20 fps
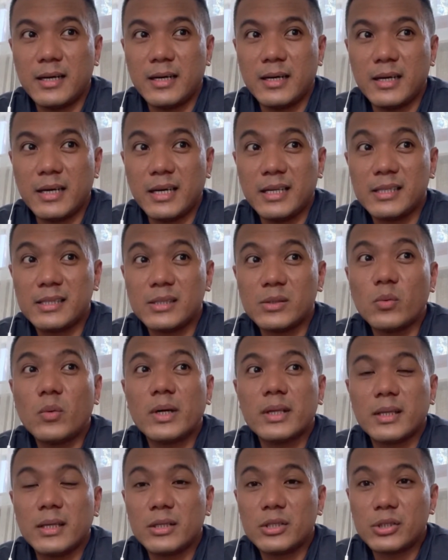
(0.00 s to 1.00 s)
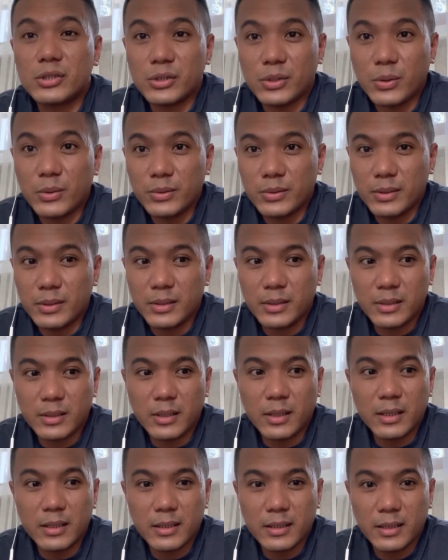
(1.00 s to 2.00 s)
it's what it showed
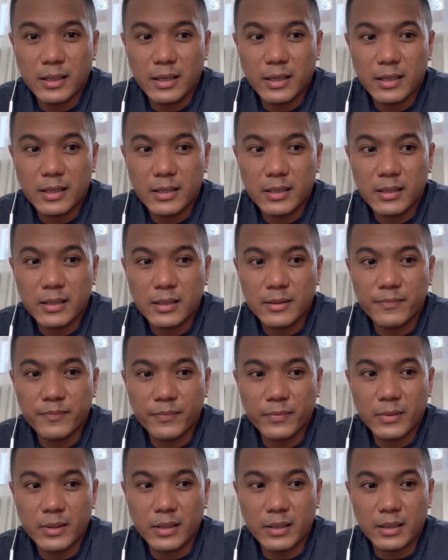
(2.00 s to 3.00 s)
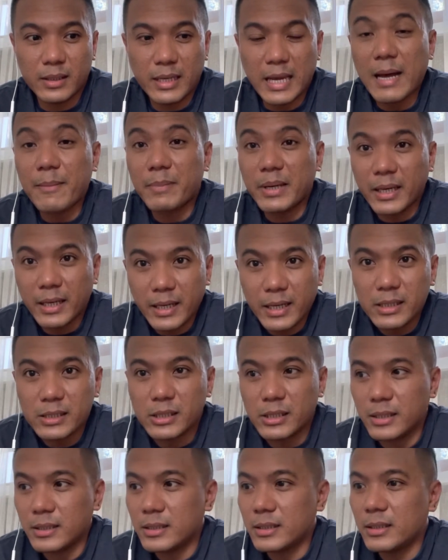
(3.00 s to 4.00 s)
on the
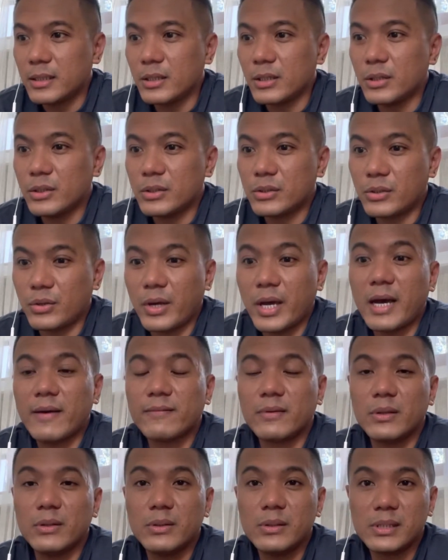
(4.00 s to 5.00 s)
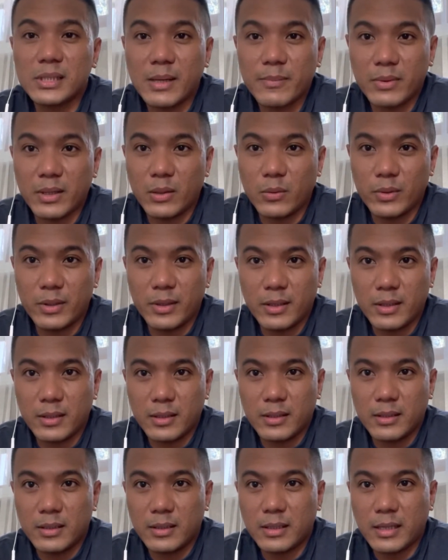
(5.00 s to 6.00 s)
application. So you have to do something with it.
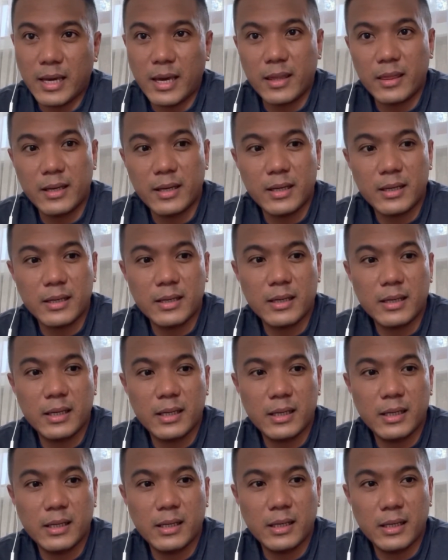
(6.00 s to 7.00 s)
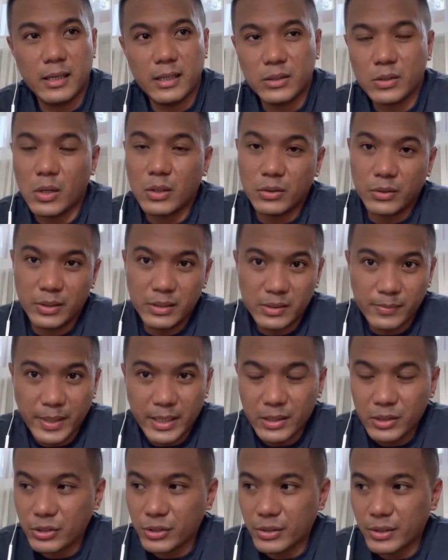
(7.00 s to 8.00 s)
And then he talked to his
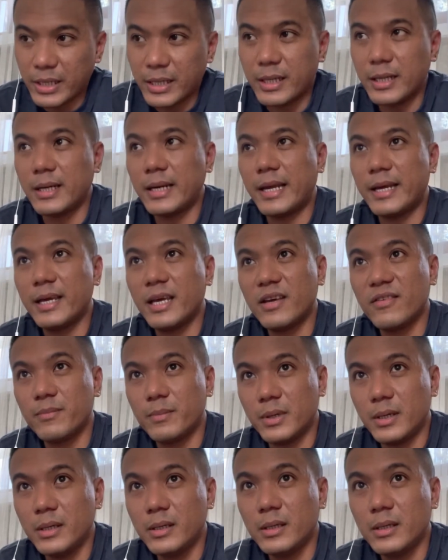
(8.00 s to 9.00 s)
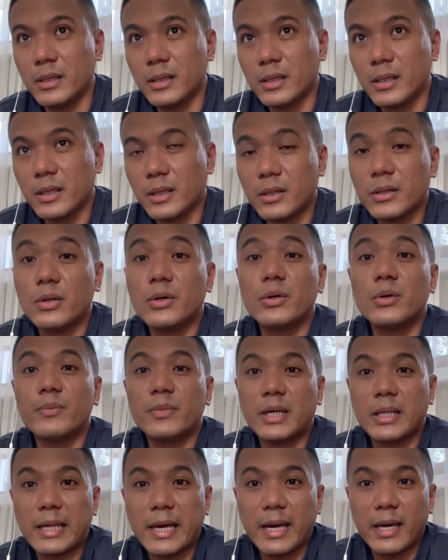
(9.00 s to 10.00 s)
manager, and then they gave me the room
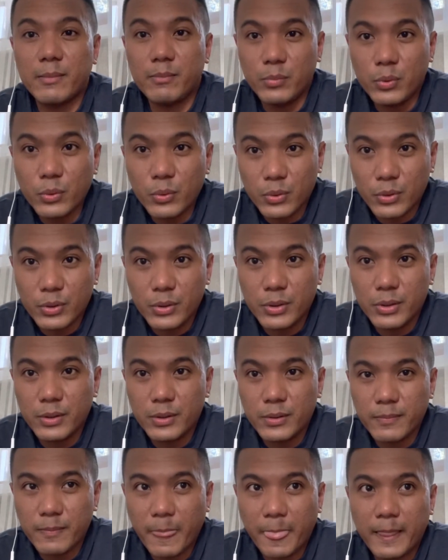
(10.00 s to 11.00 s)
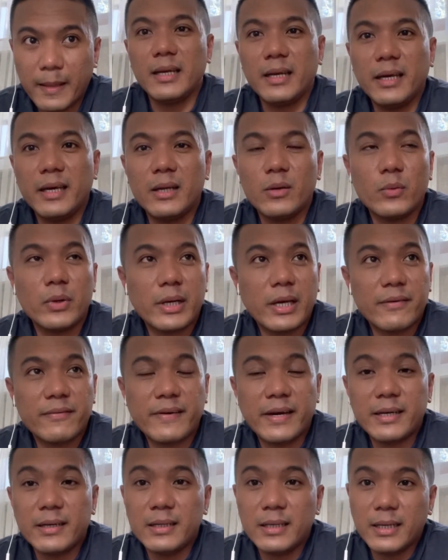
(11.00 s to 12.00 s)
that I book. And then when I
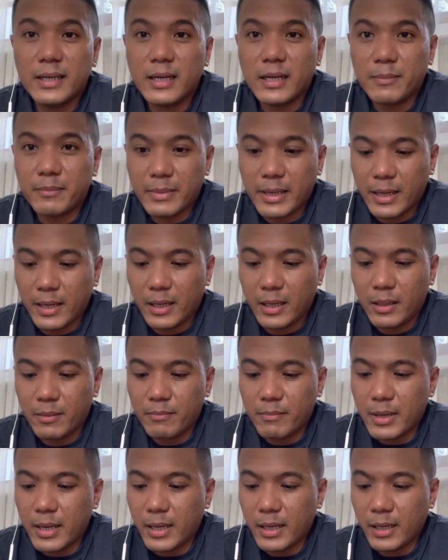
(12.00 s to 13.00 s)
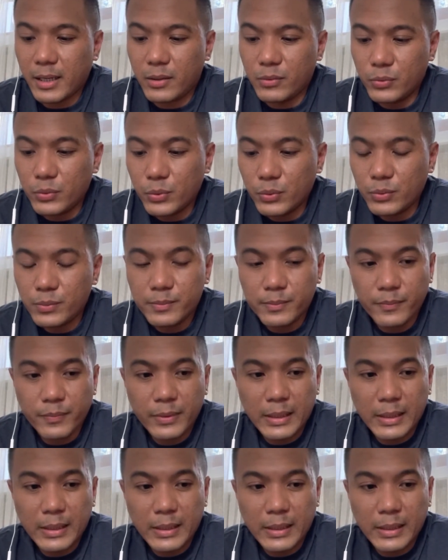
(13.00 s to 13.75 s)
finally got my room,